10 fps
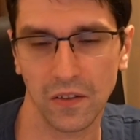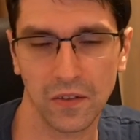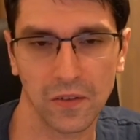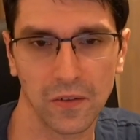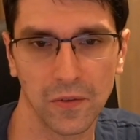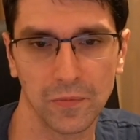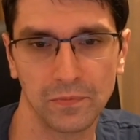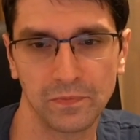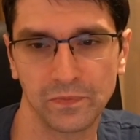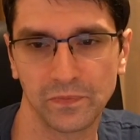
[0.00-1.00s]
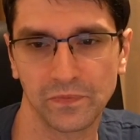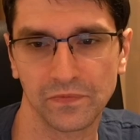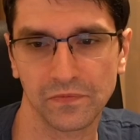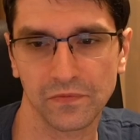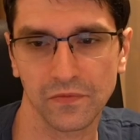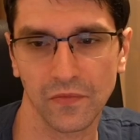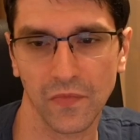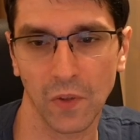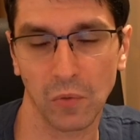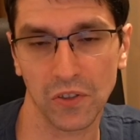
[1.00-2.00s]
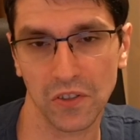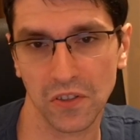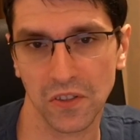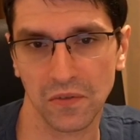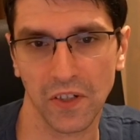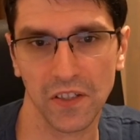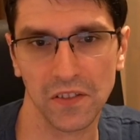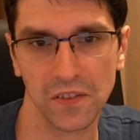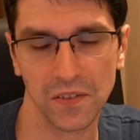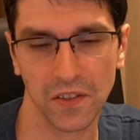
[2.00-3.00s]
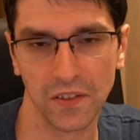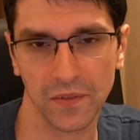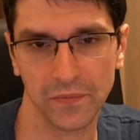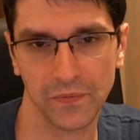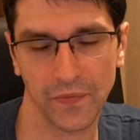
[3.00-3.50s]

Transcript: The position is very interesting.